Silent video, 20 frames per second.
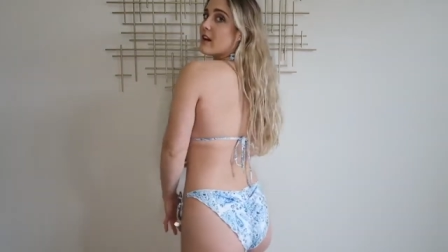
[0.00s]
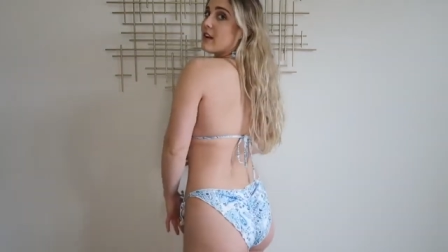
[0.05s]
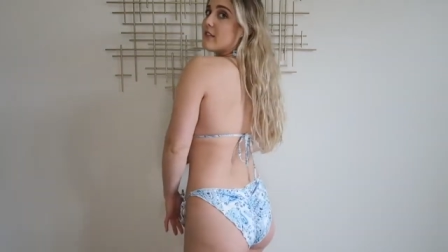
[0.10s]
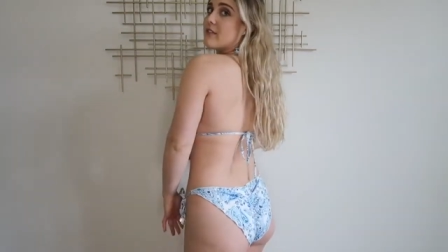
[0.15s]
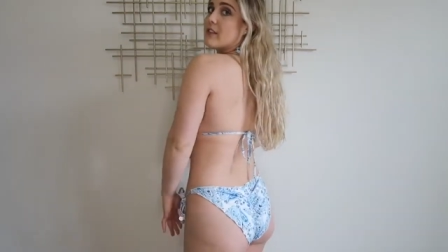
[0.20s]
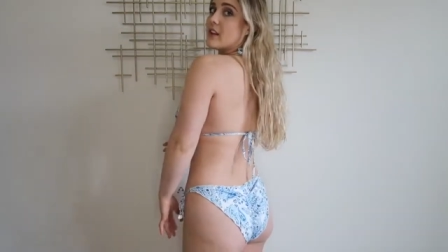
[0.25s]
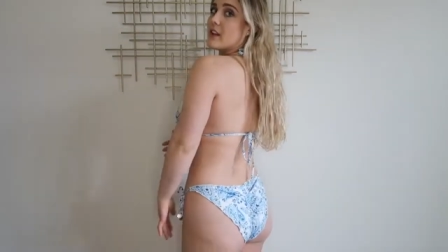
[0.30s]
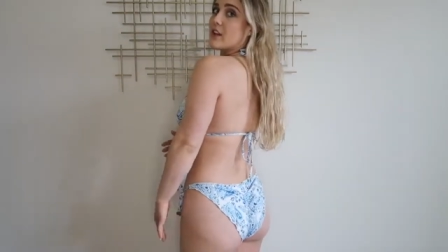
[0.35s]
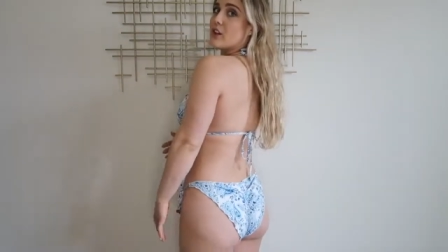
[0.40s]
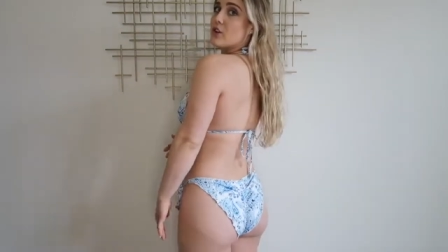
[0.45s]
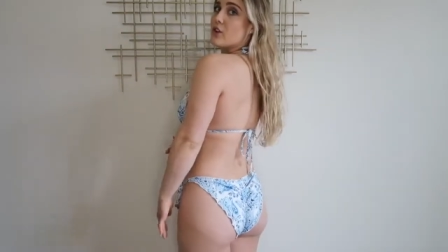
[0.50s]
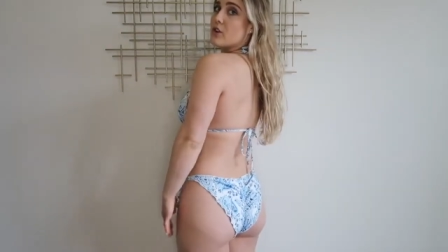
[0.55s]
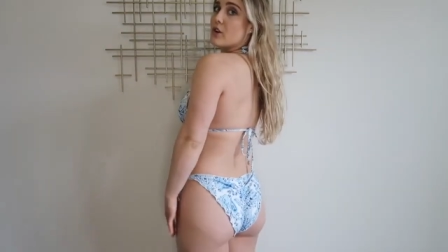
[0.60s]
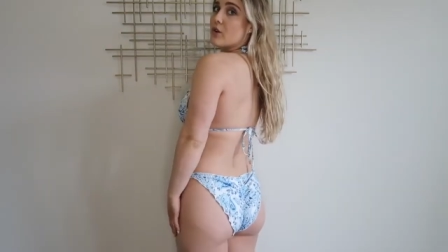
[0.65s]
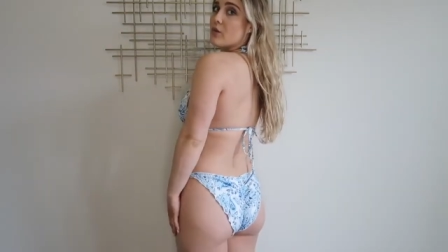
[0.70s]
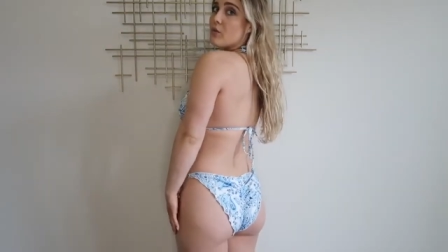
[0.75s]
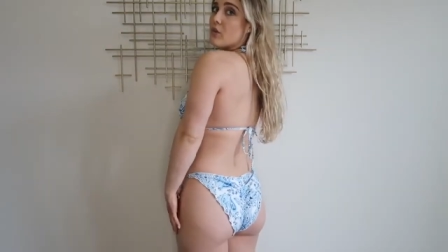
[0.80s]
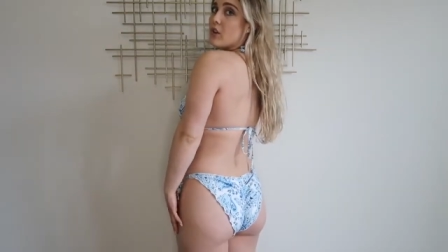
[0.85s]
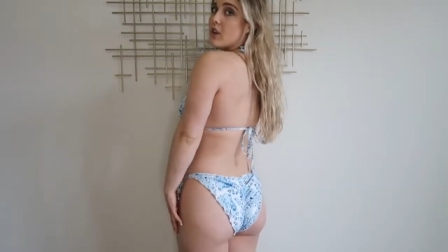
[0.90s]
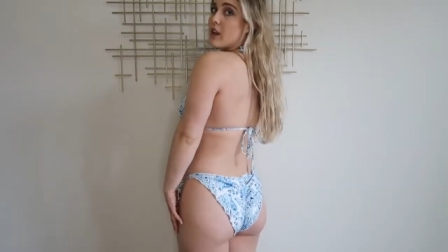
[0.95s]
I feel like you
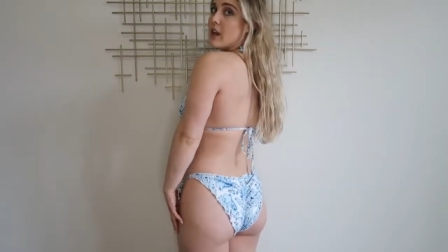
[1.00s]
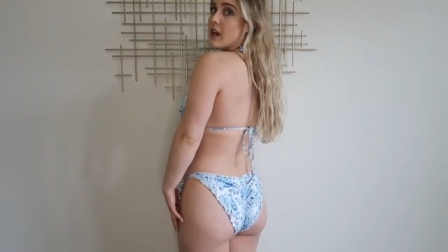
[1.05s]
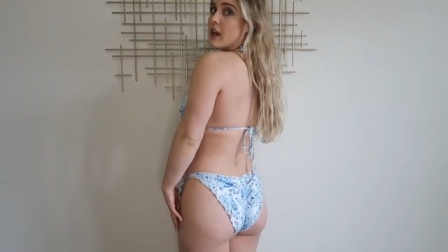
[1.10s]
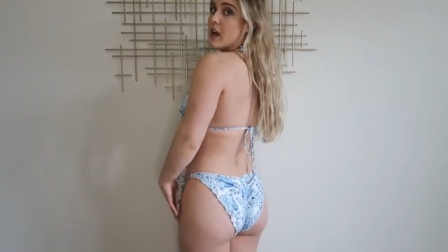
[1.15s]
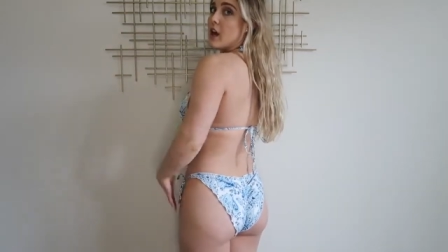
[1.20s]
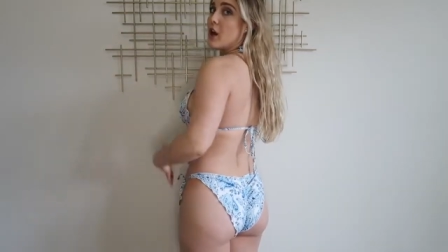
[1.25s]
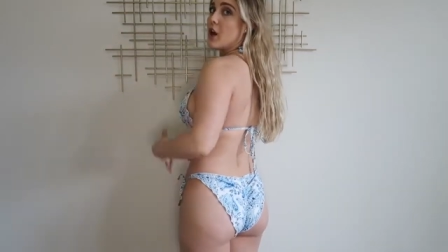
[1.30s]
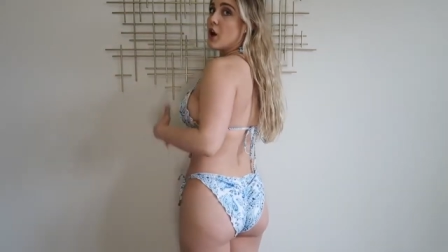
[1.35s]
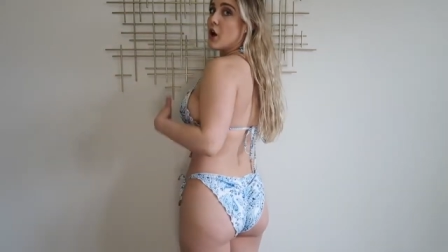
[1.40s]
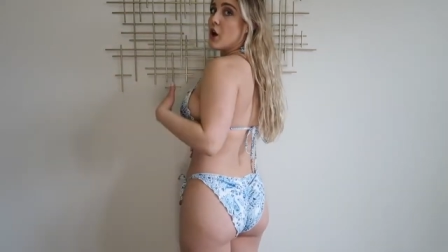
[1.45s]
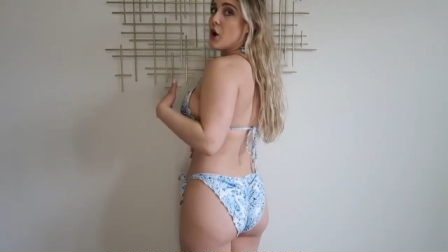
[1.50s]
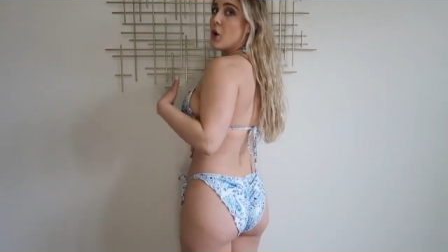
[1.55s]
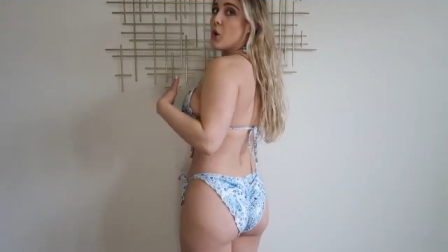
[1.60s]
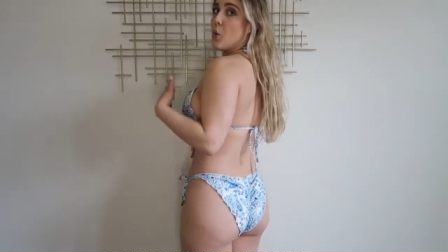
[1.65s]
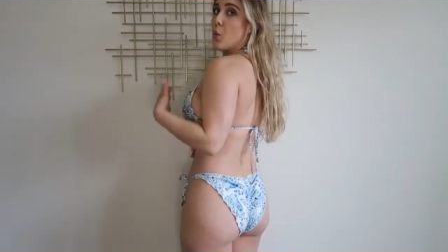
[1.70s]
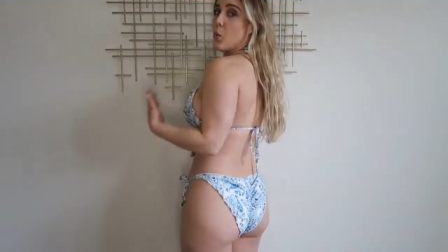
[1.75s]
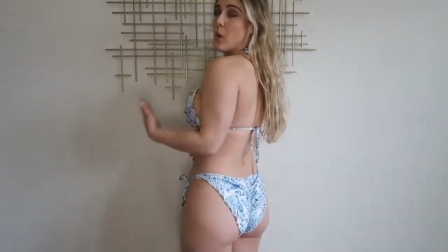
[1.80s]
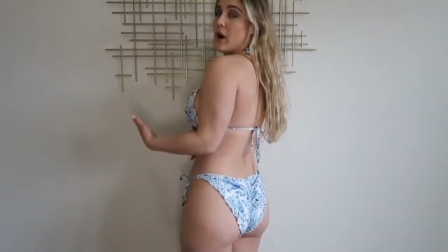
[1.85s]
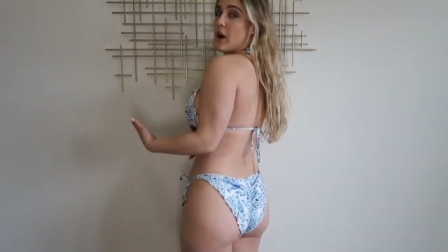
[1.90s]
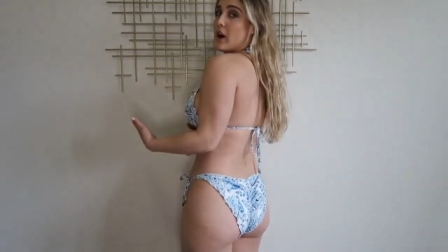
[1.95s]
can really
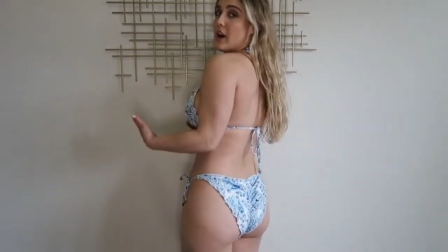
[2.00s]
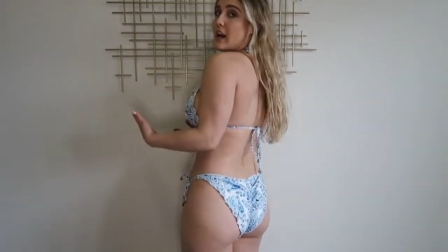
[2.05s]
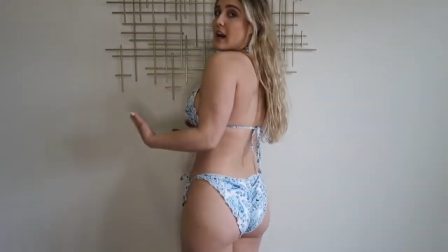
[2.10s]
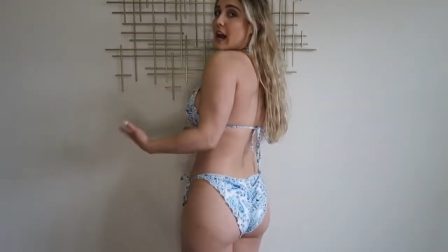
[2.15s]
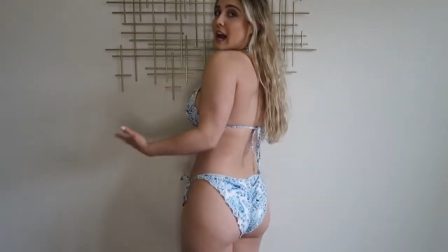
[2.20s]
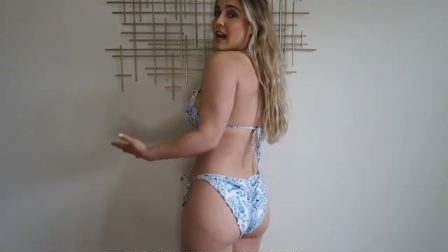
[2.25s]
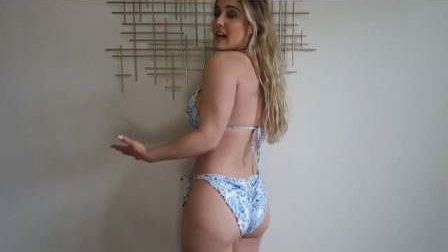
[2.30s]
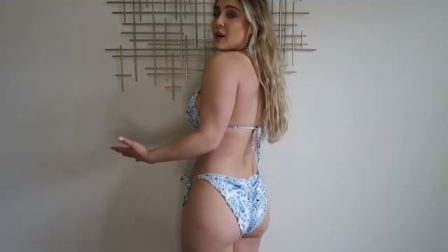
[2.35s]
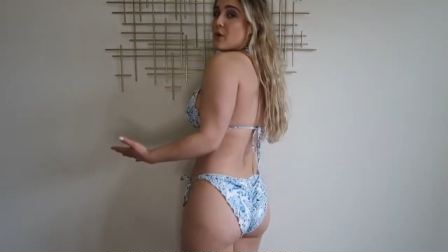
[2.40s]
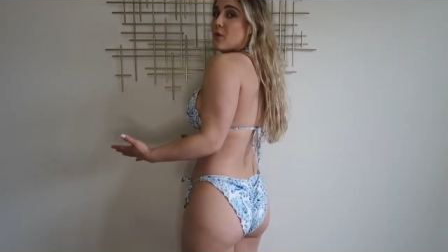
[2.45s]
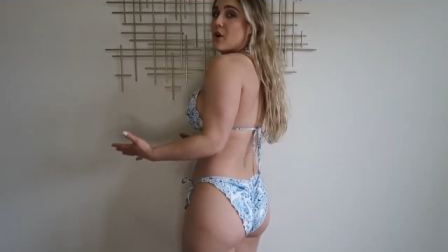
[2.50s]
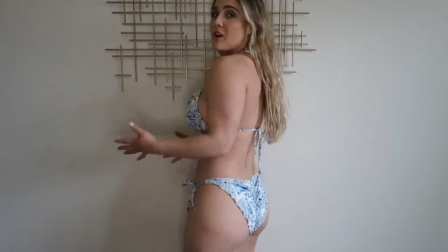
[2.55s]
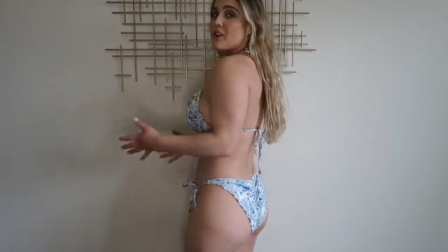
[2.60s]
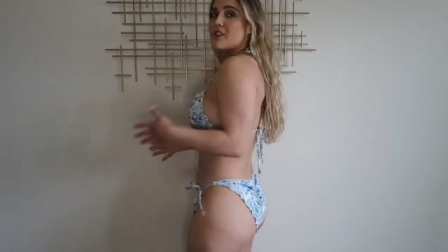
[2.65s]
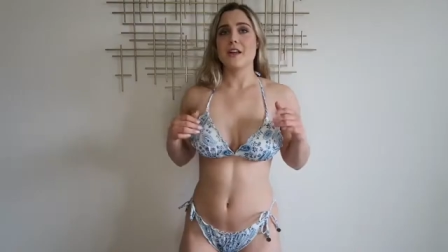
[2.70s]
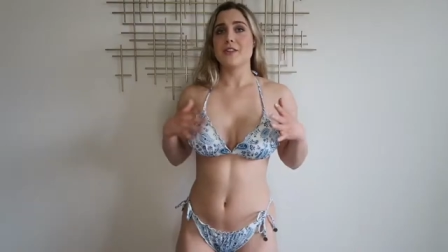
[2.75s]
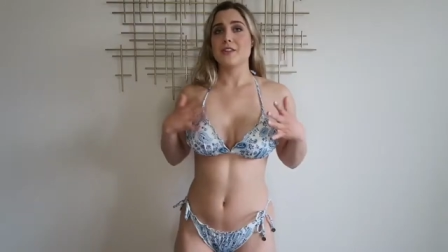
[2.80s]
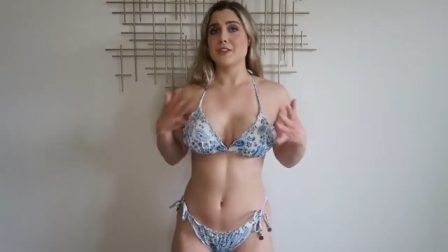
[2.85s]
wear it anywhere.